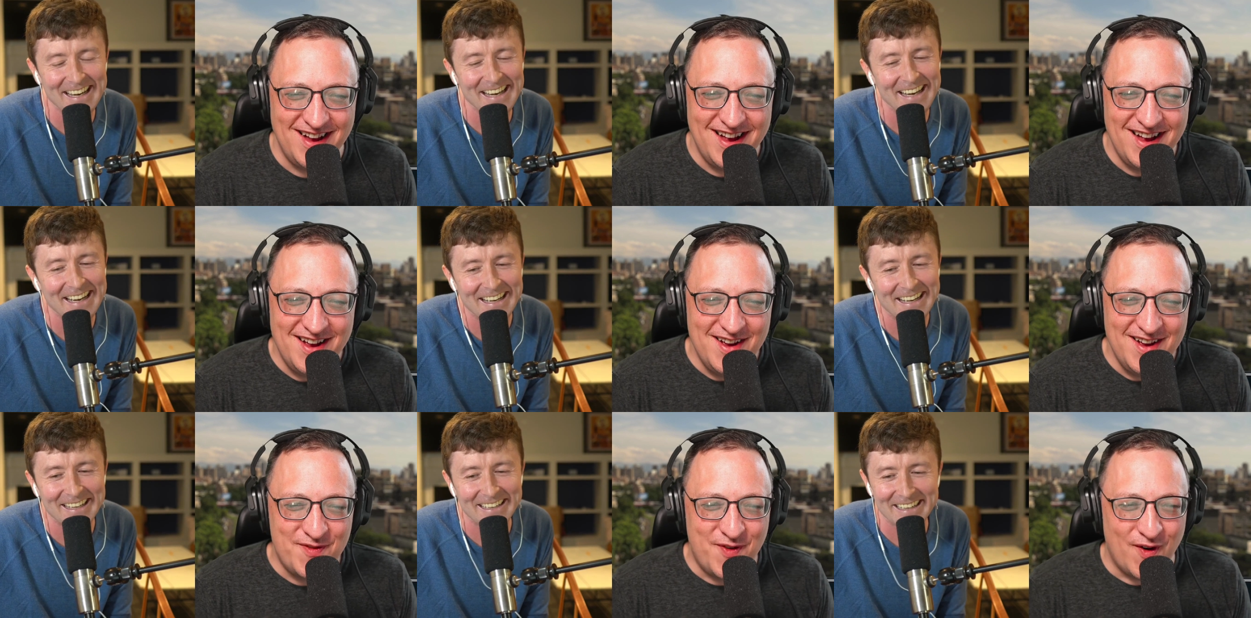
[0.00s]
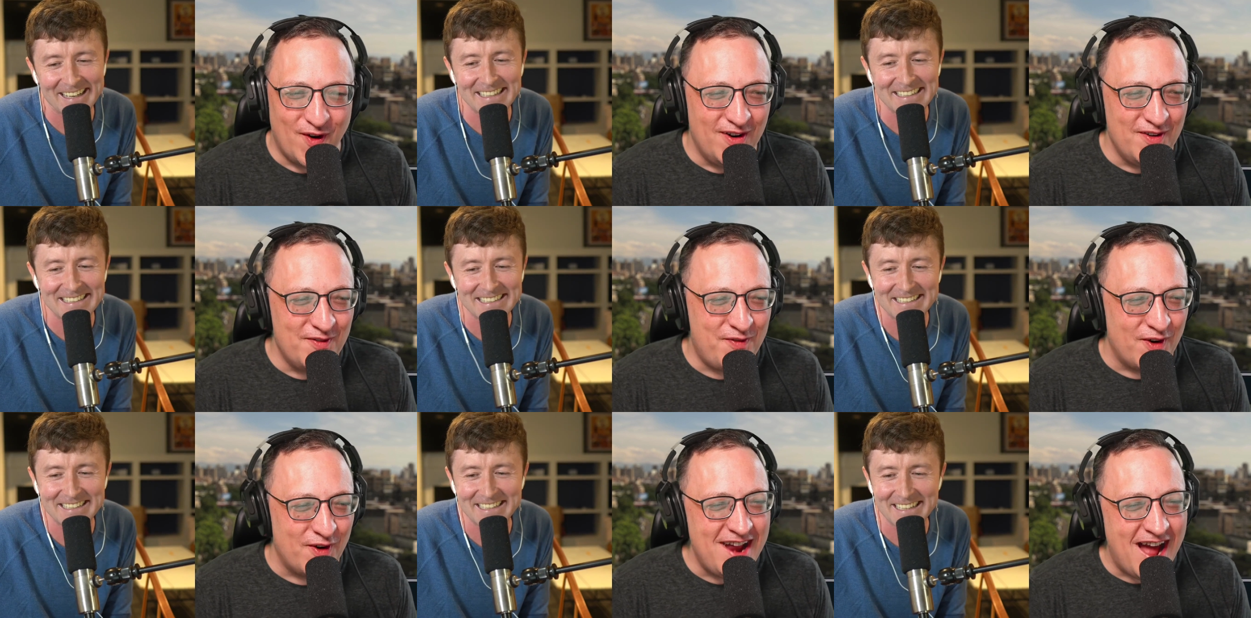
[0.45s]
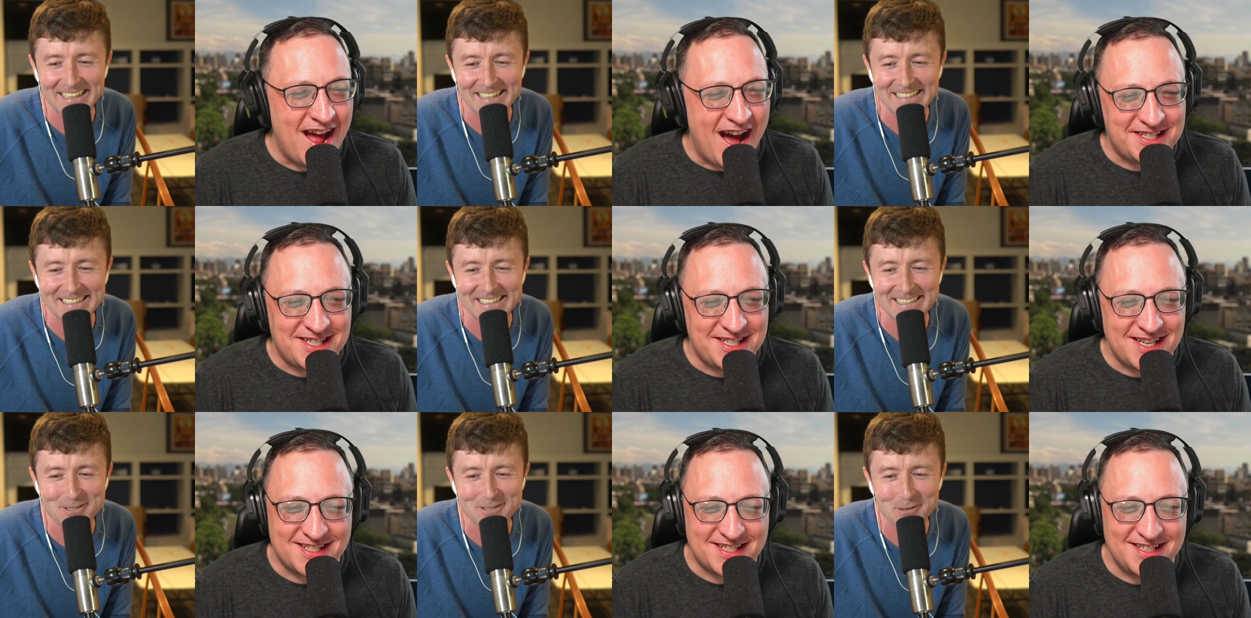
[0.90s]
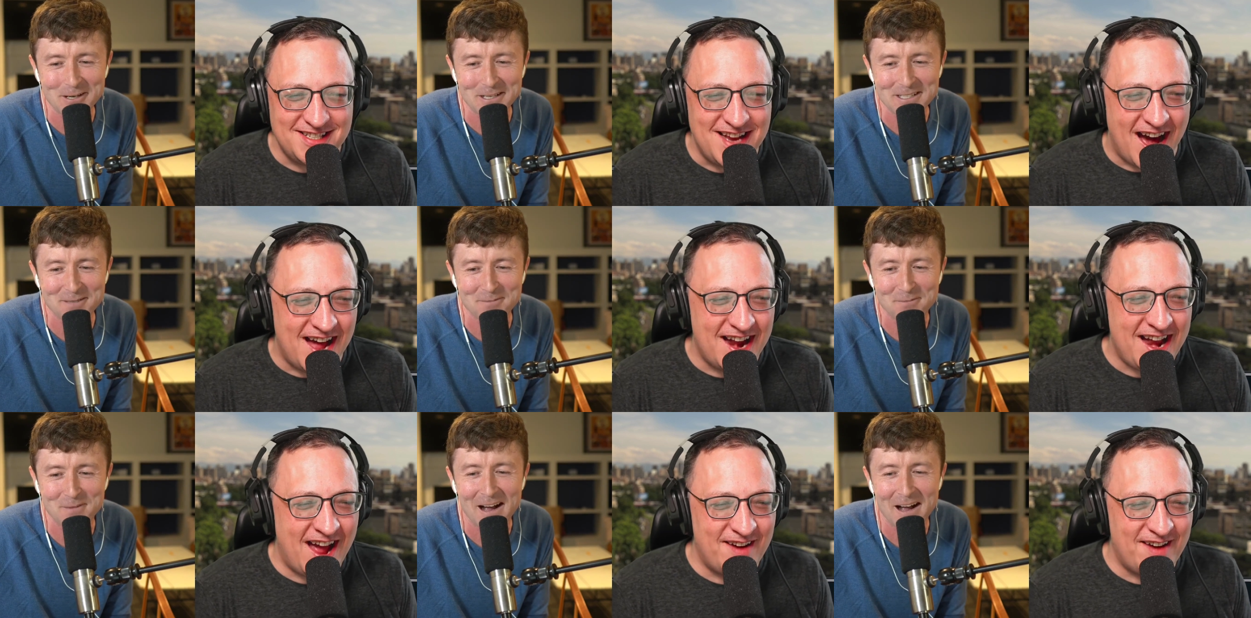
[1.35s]
Speaker 1: for for did, not just not having
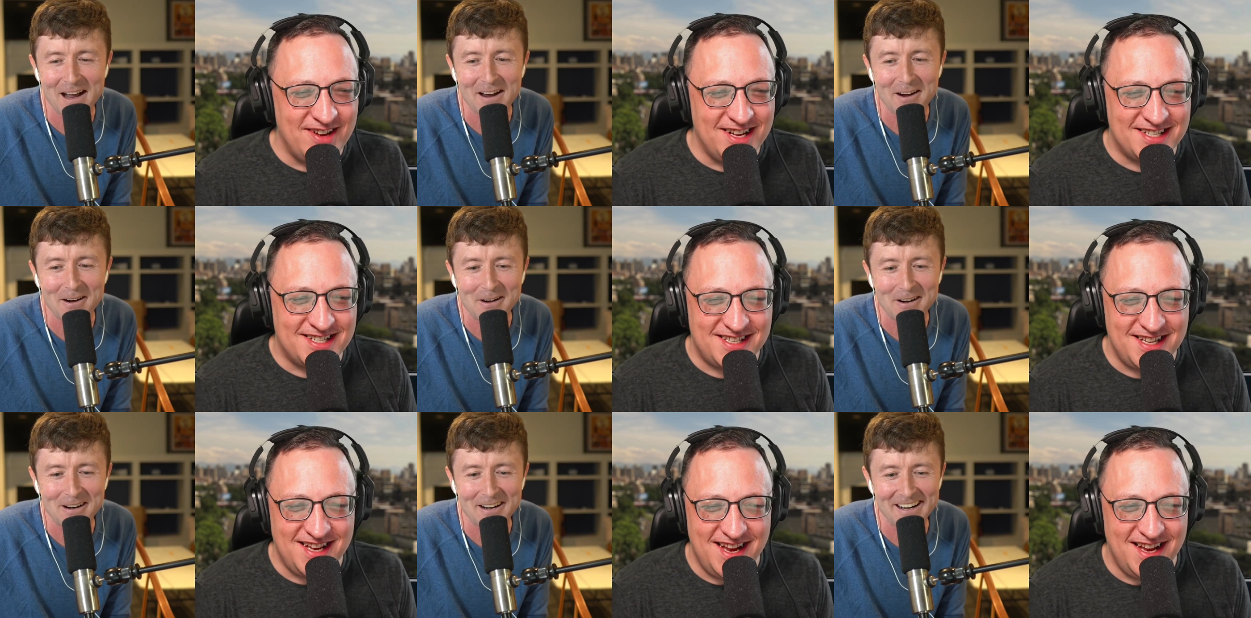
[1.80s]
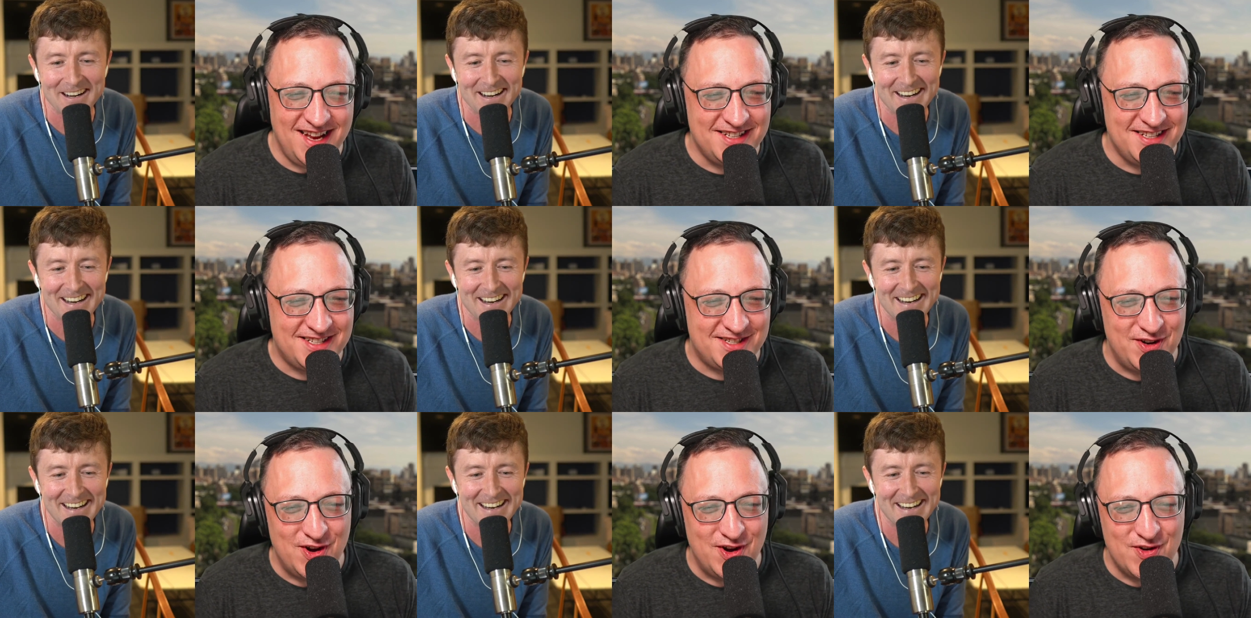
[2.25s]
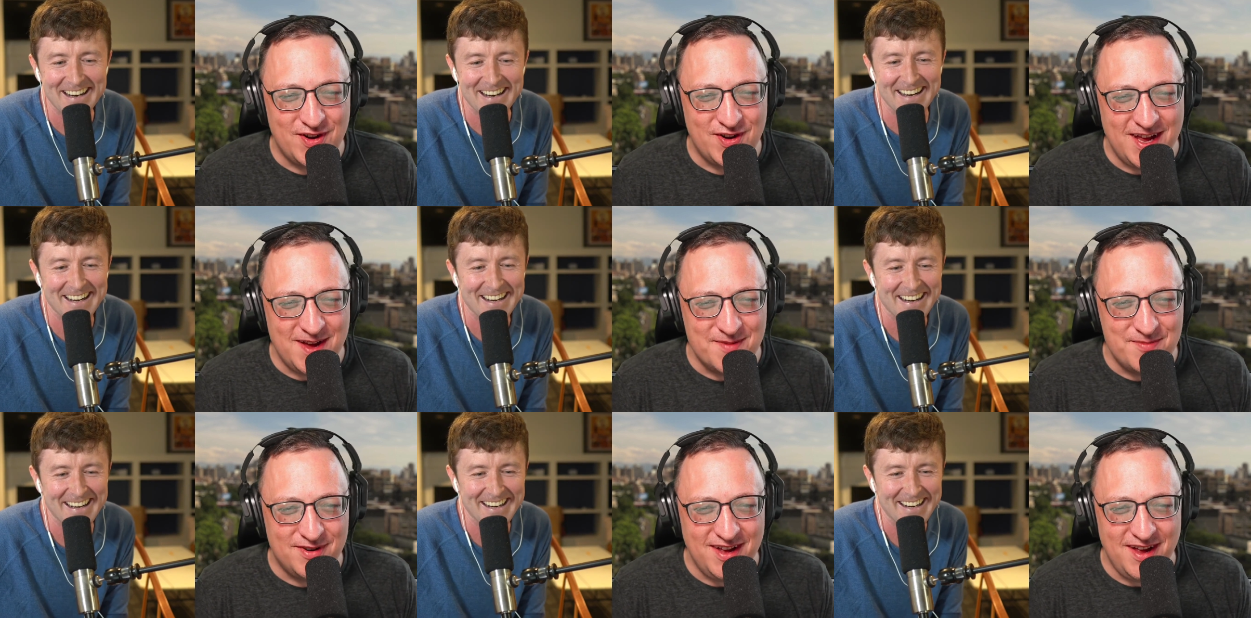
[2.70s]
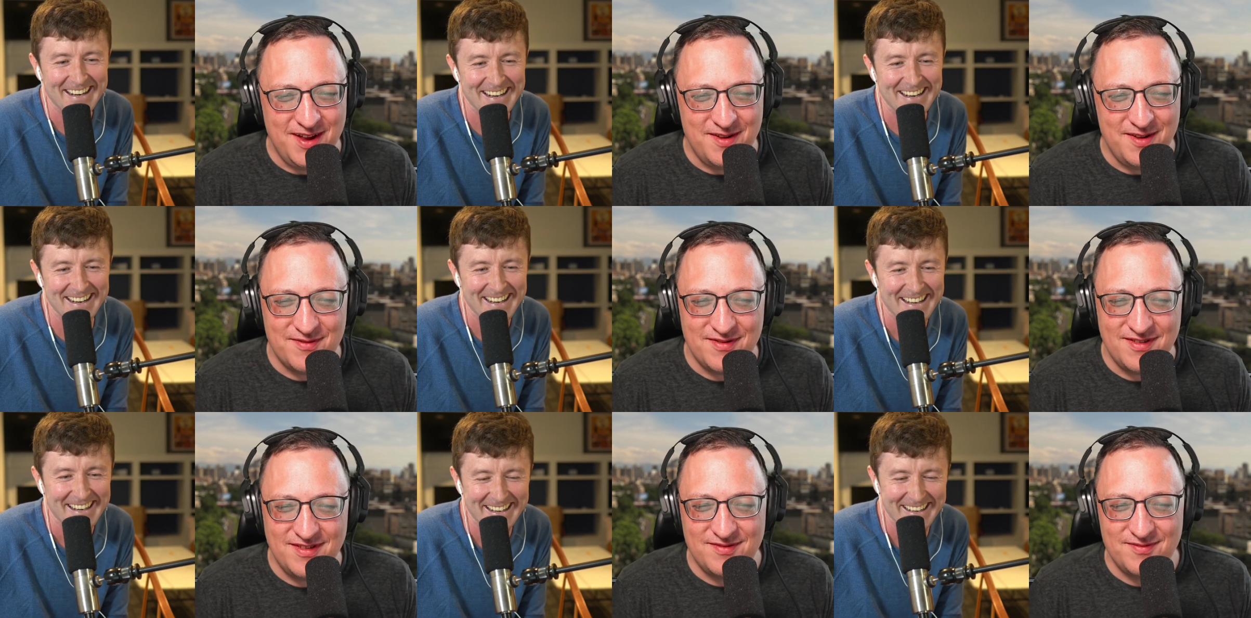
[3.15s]
seen Studio Ghibli
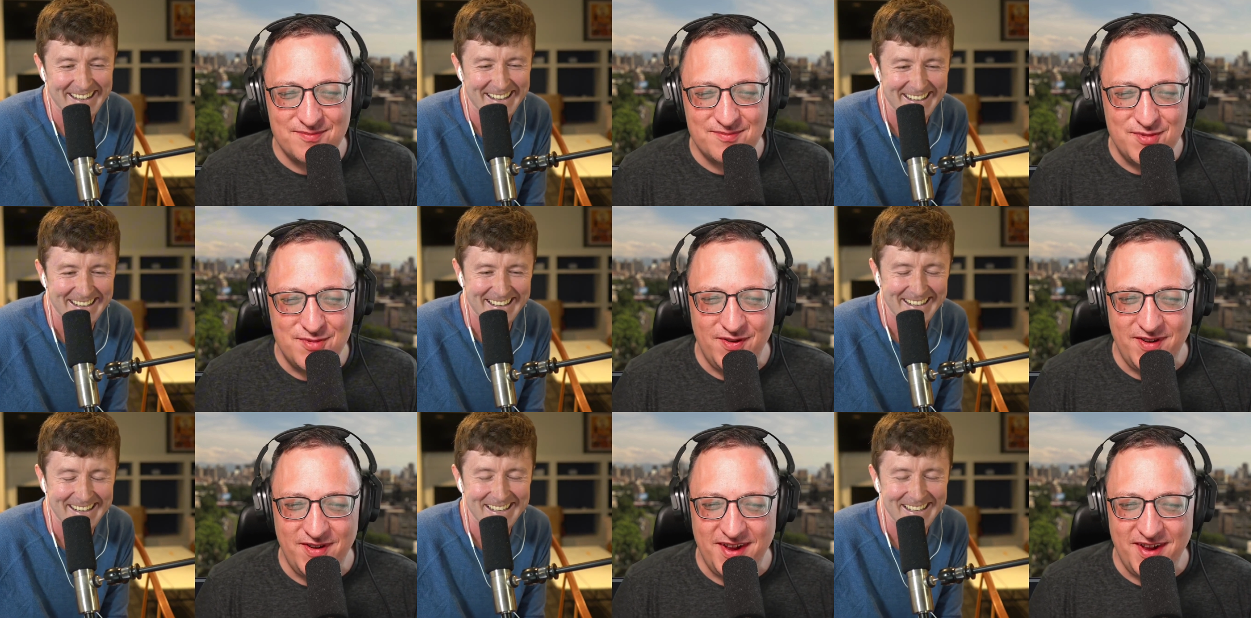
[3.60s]
movies,